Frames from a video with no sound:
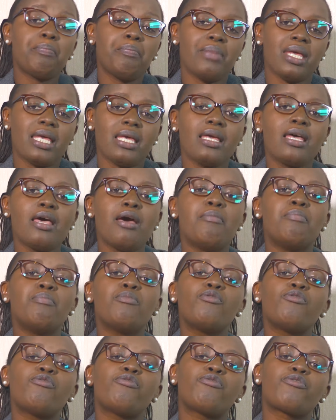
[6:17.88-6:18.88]
me
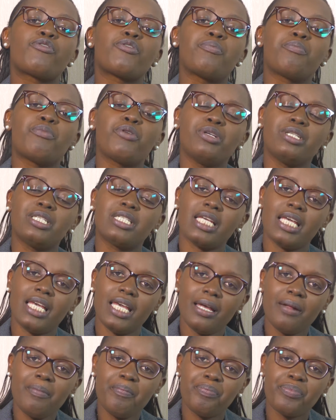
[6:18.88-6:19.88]
move from point
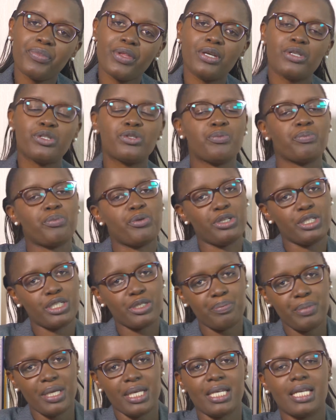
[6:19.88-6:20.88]
A to
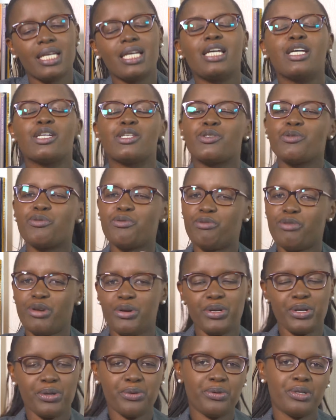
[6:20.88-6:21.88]
point B. So
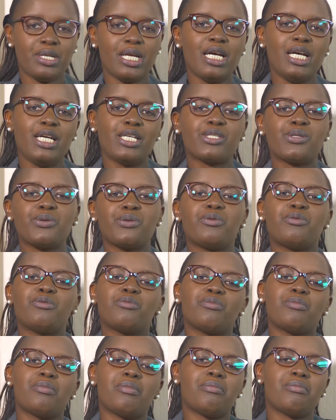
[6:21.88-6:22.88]
very good.
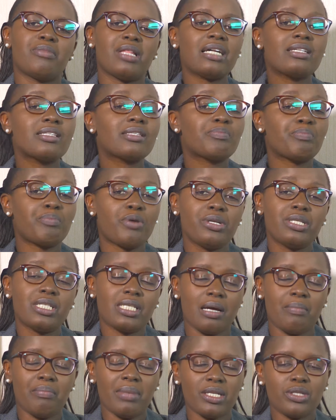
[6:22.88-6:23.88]
So that's
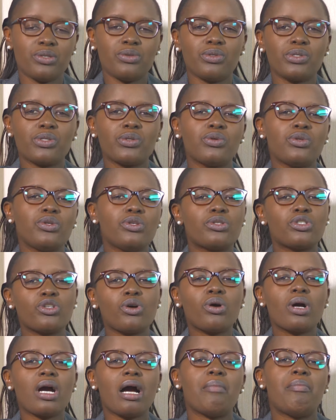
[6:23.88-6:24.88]
point number 2. So
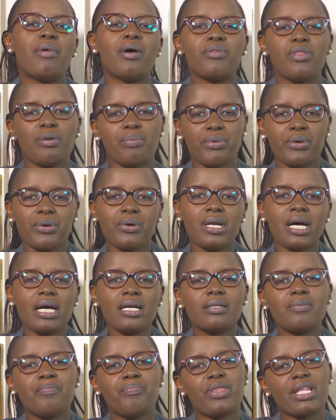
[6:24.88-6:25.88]
talk about the
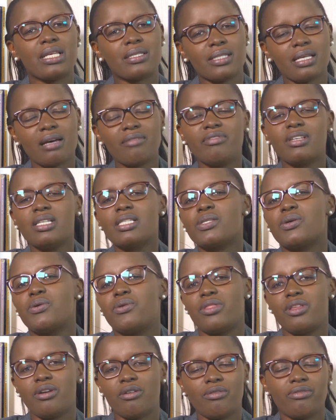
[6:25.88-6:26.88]
product, the service,
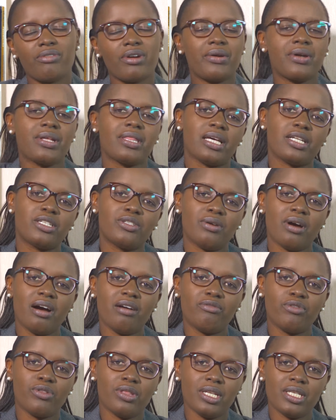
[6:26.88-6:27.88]
or the offering that you
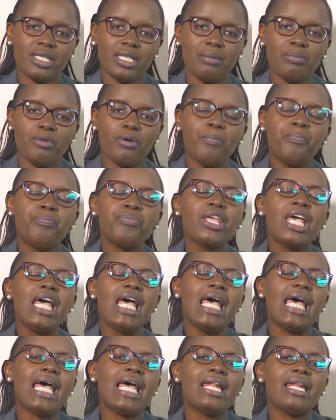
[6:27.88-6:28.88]
have on the table.
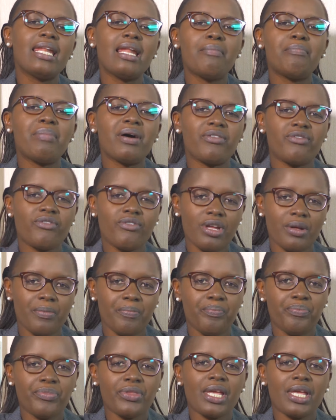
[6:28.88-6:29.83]
And number 3,